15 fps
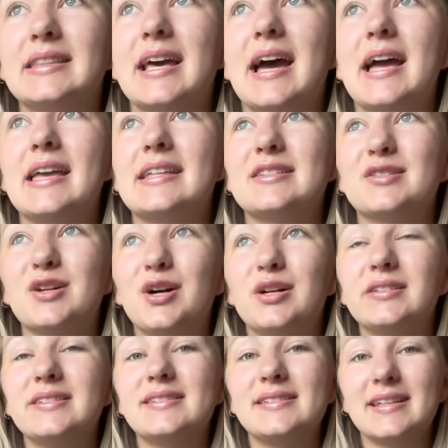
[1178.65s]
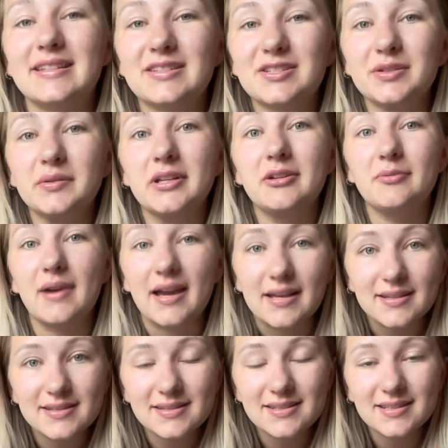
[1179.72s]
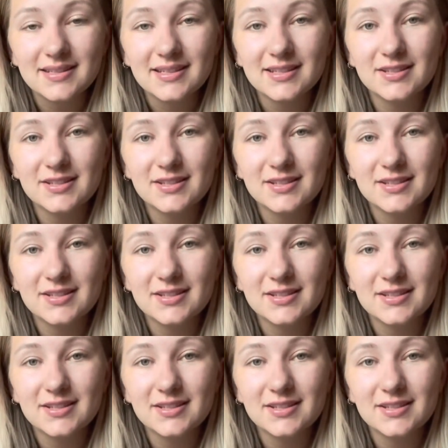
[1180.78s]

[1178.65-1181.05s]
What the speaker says: that it's called sensory rest.